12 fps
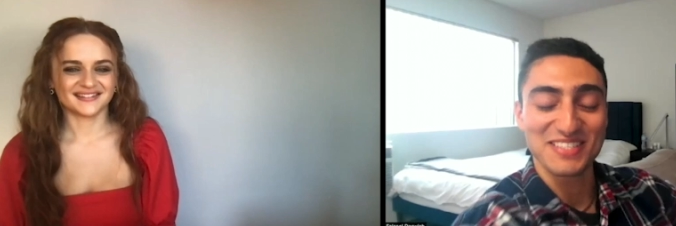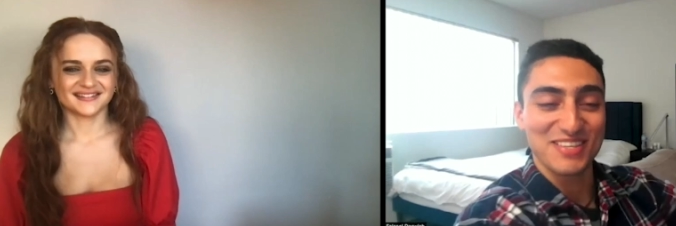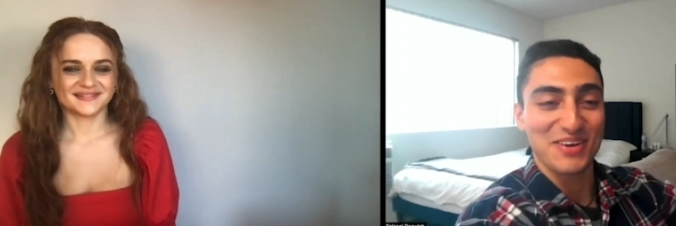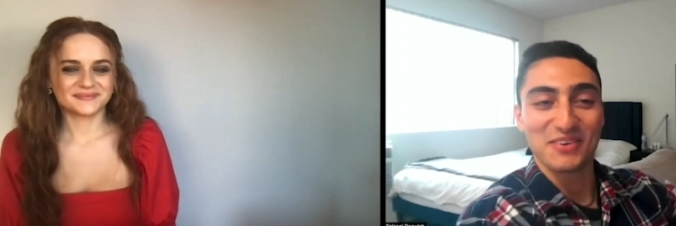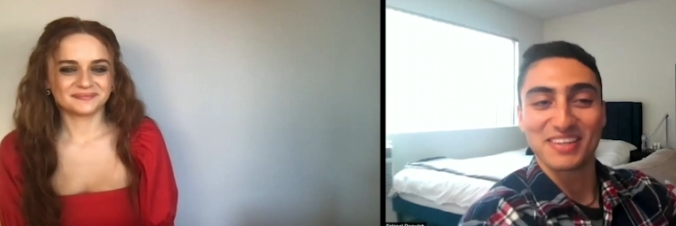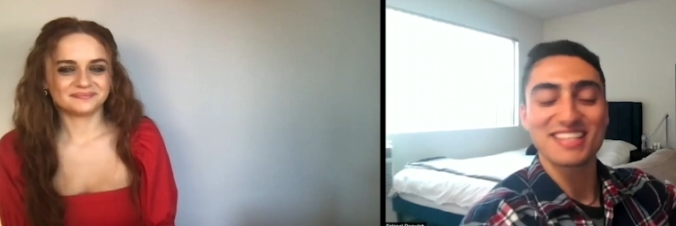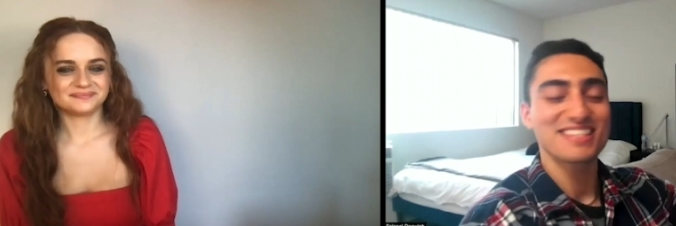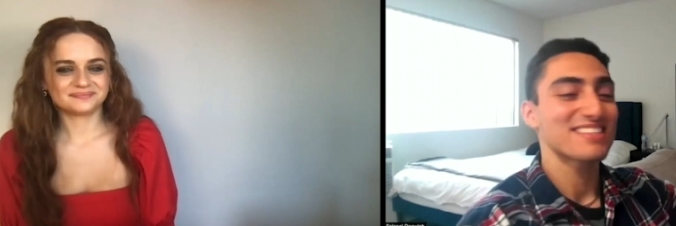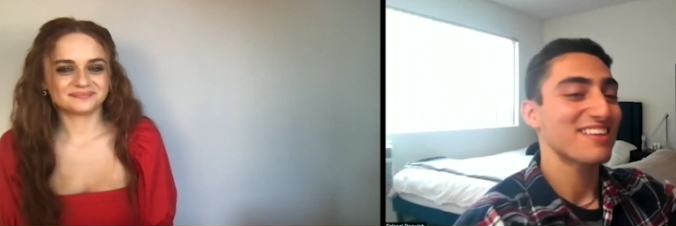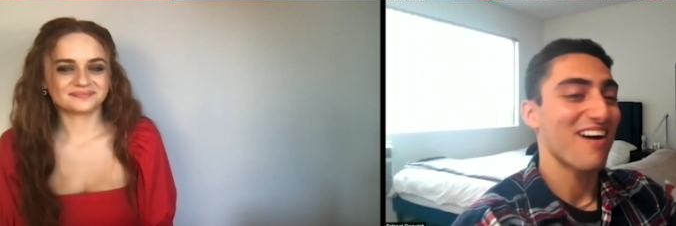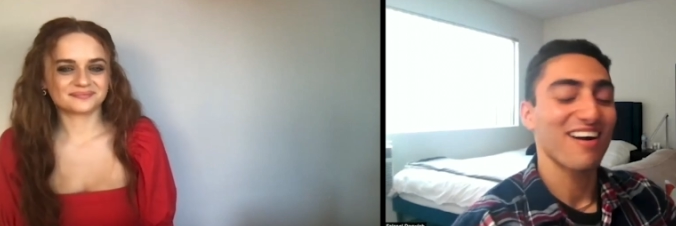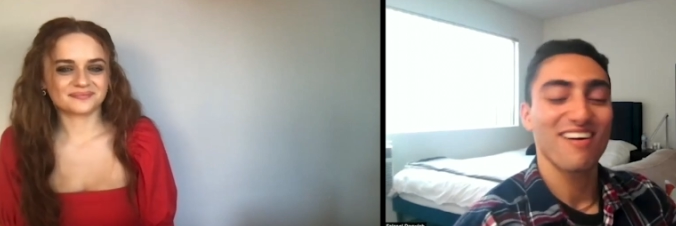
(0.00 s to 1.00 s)
Speaker 1: So
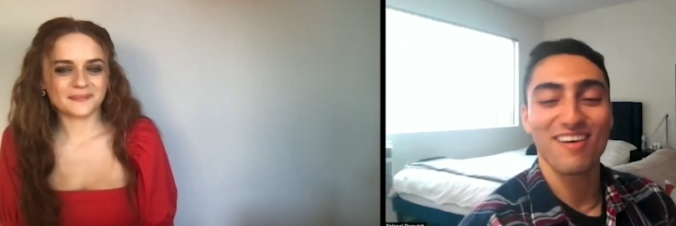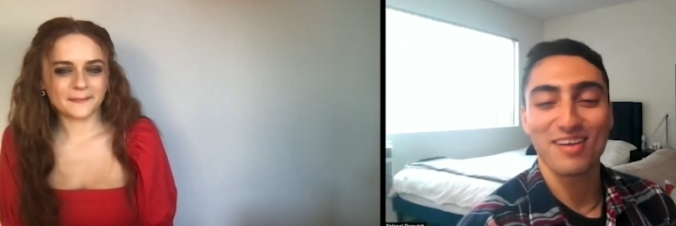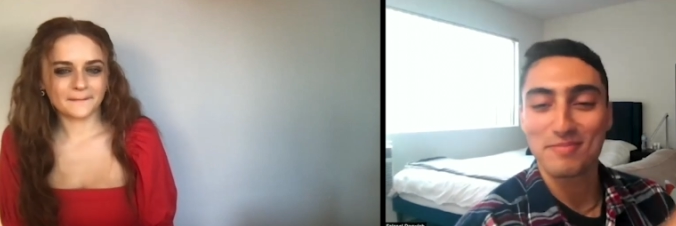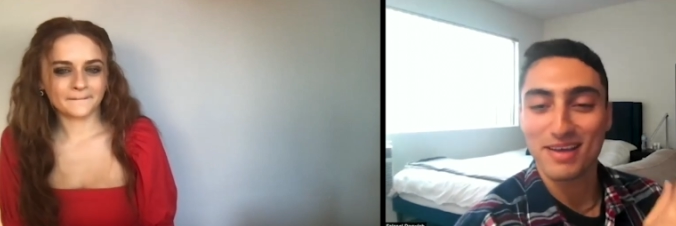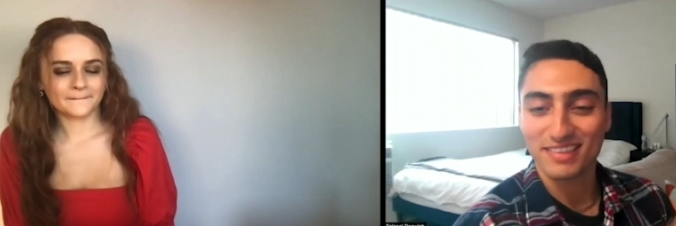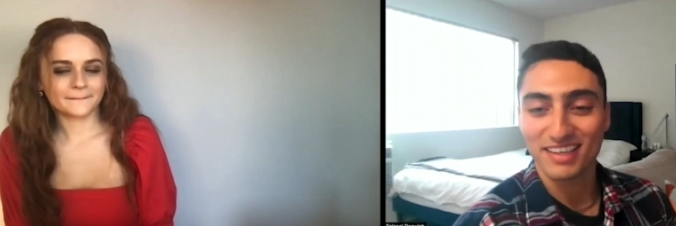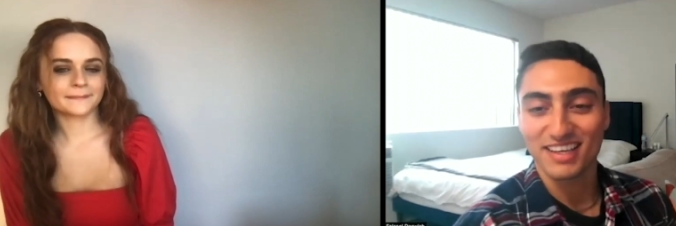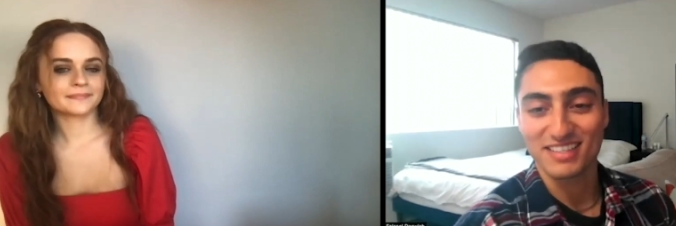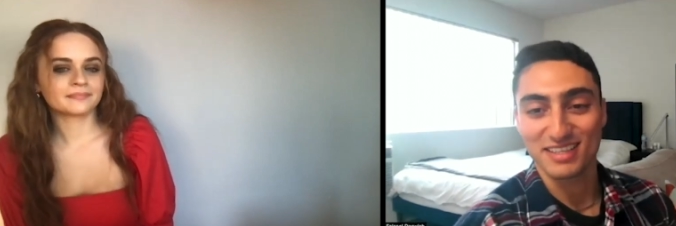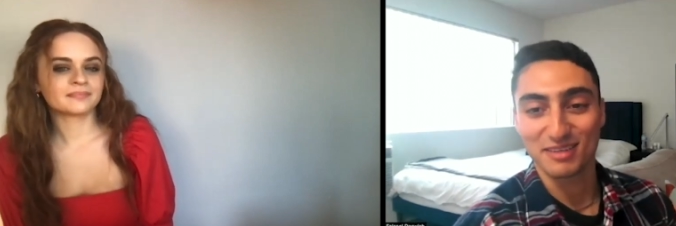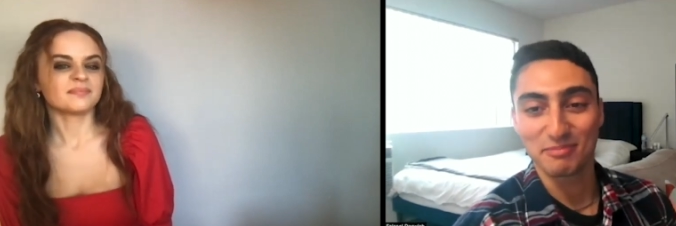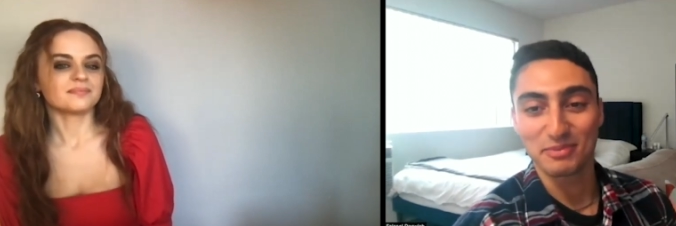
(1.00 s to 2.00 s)
let's talk all about The
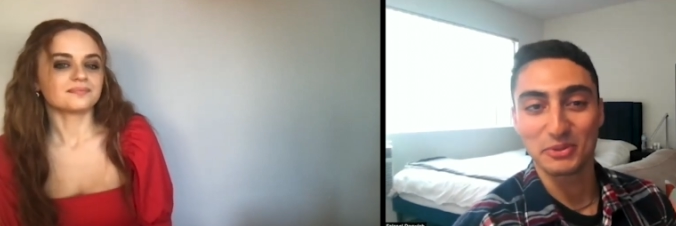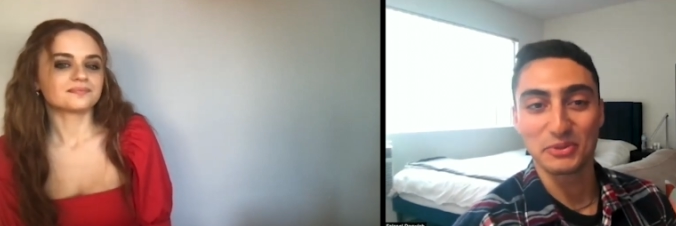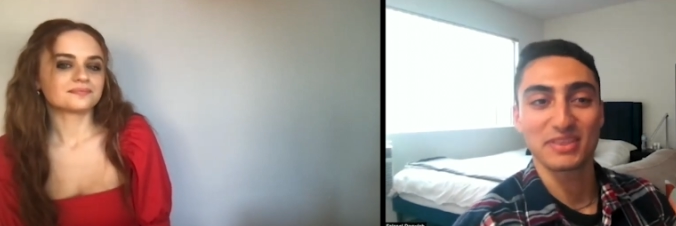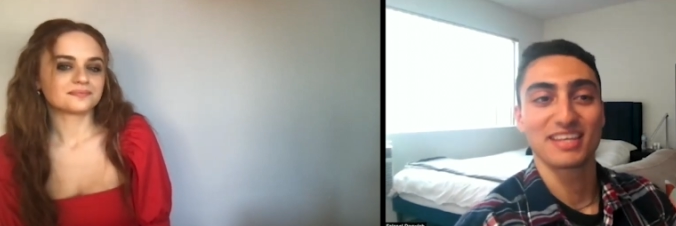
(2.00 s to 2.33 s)
Kissing Booth.